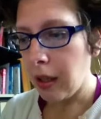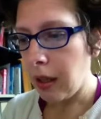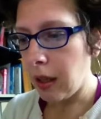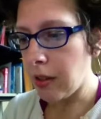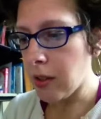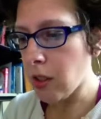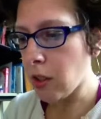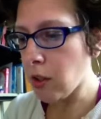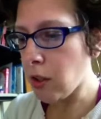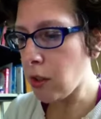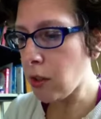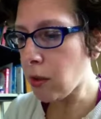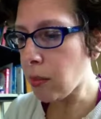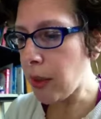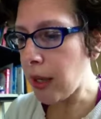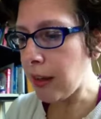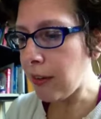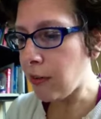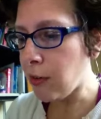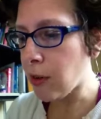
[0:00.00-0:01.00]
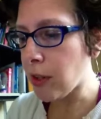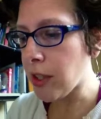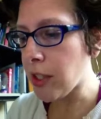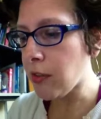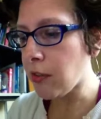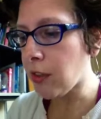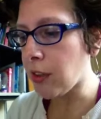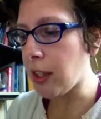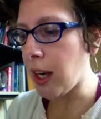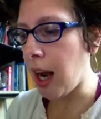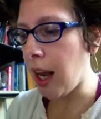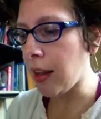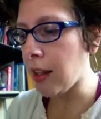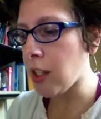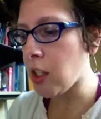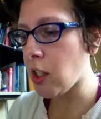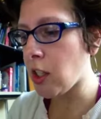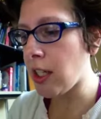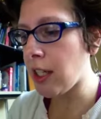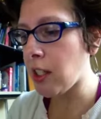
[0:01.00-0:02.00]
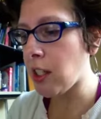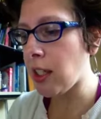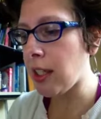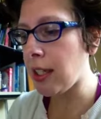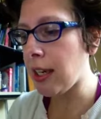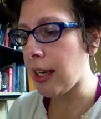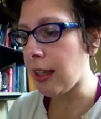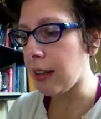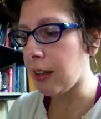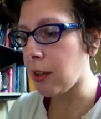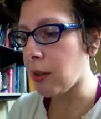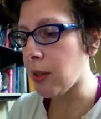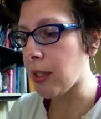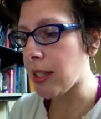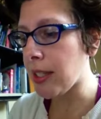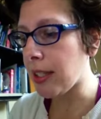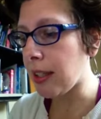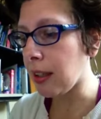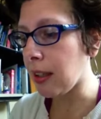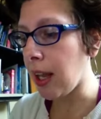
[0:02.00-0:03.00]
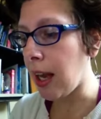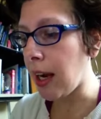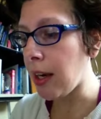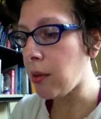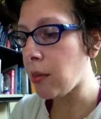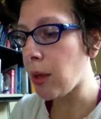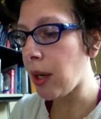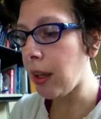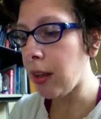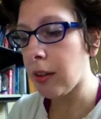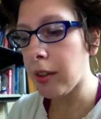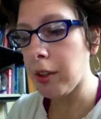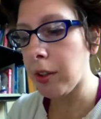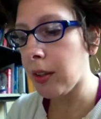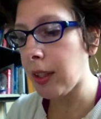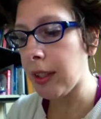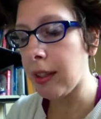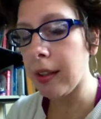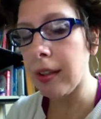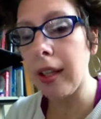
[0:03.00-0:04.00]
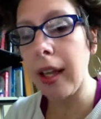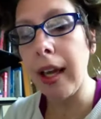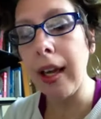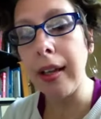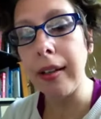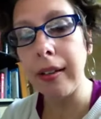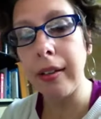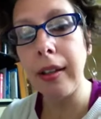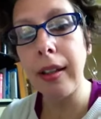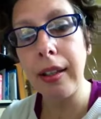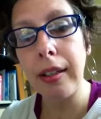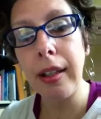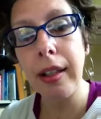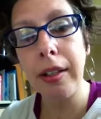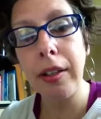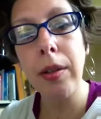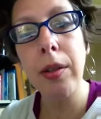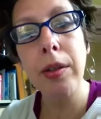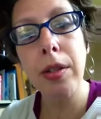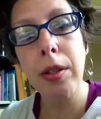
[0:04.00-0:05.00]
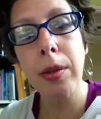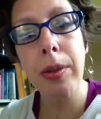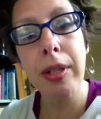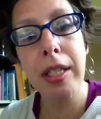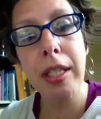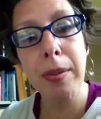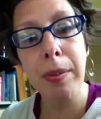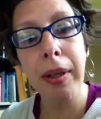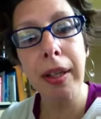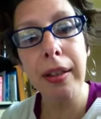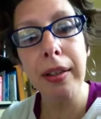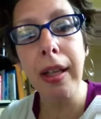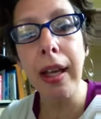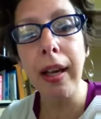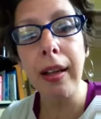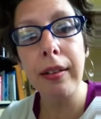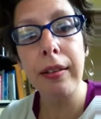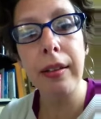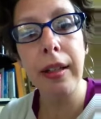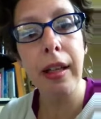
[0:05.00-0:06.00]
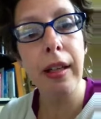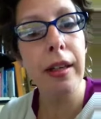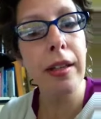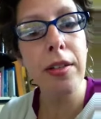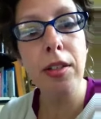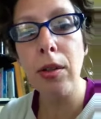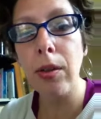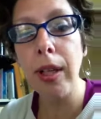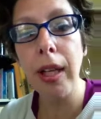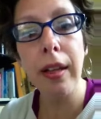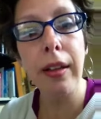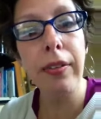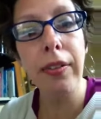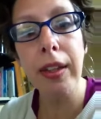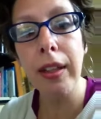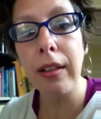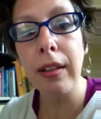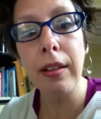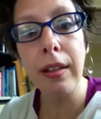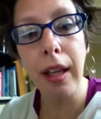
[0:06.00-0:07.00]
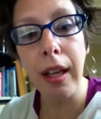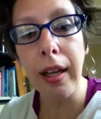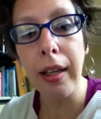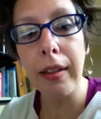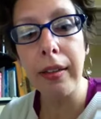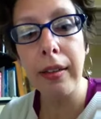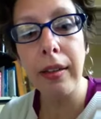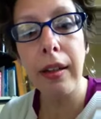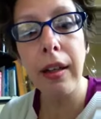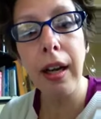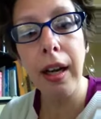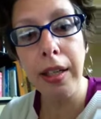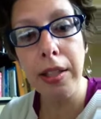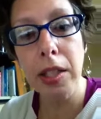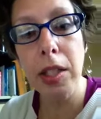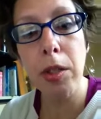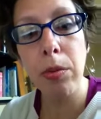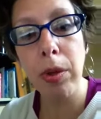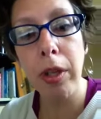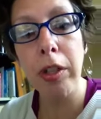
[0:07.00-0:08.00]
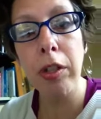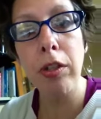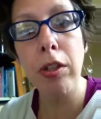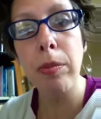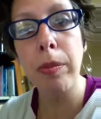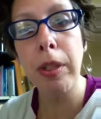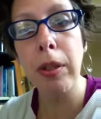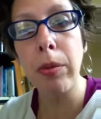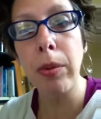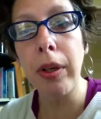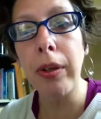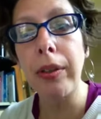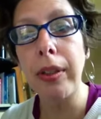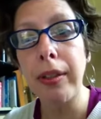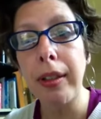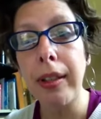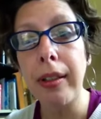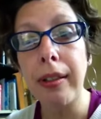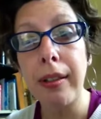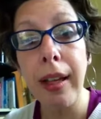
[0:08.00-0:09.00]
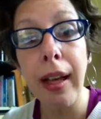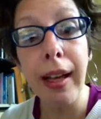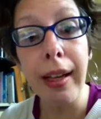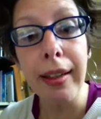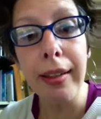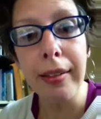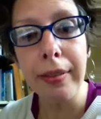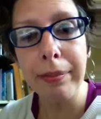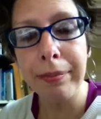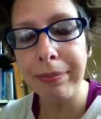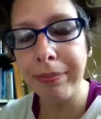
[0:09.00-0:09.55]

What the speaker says: So do your metaphors for knowledge, teaching, and literacy align well, or do they collide? And I'd like you to explain that. And it's okay if they collide. I just want you to be aware that they collide.